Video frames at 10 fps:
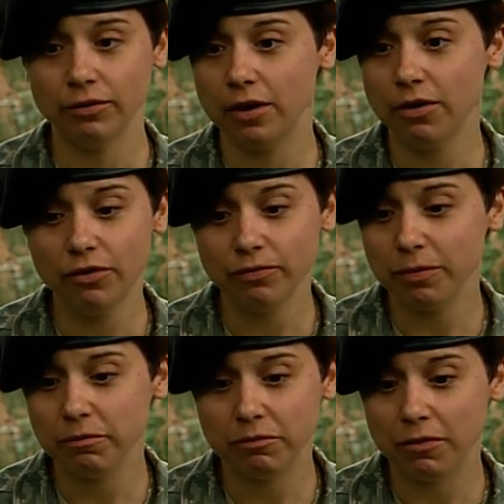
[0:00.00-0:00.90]
know if
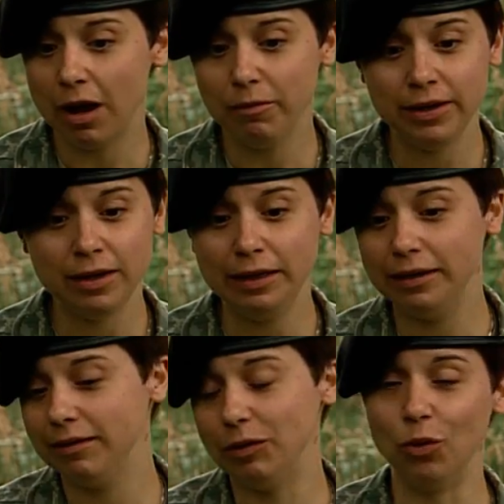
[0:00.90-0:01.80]
I'll
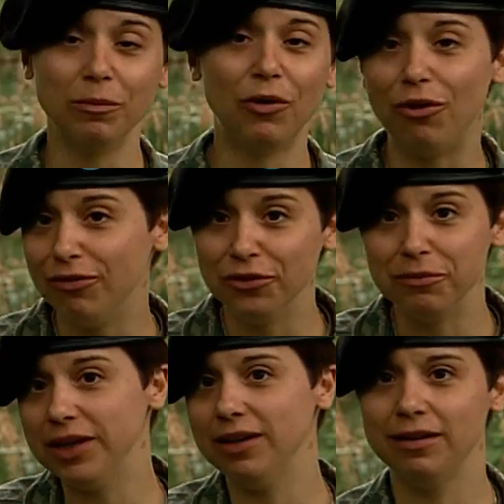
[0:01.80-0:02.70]
be normal for
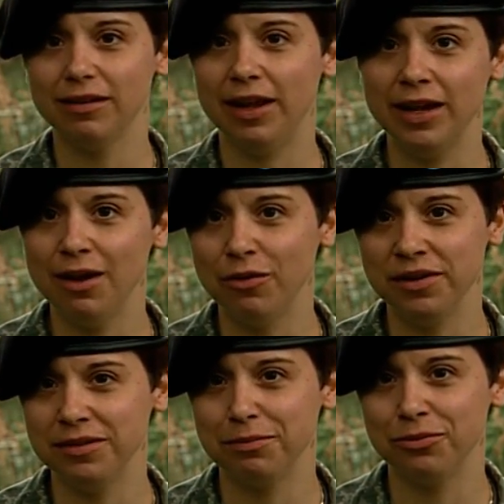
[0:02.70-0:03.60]
me like I
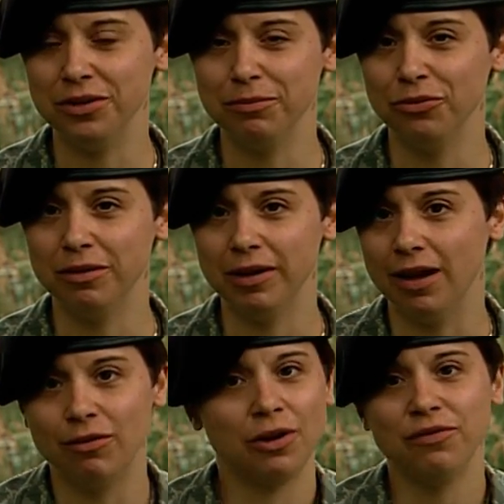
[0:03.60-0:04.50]
was pre-deployment.
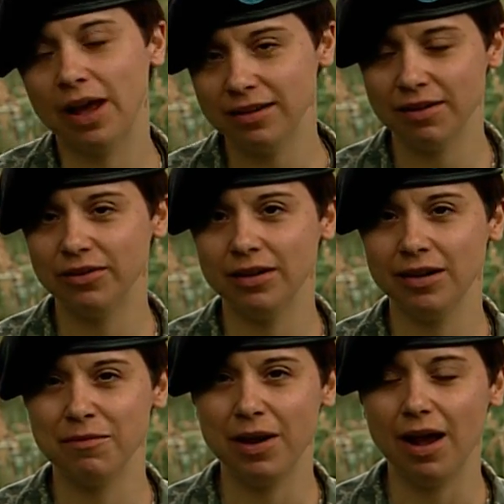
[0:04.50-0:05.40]
I don't know if that's ever going to
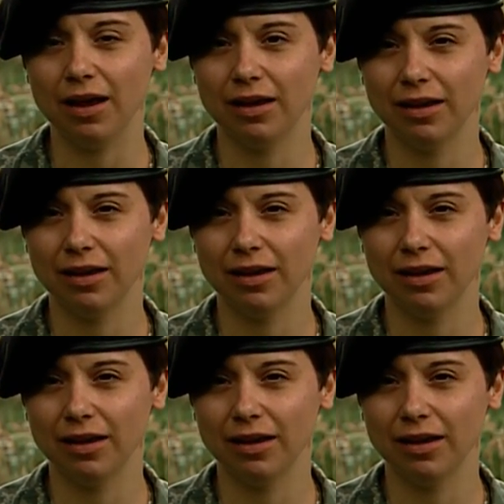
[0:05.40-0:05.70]
come back.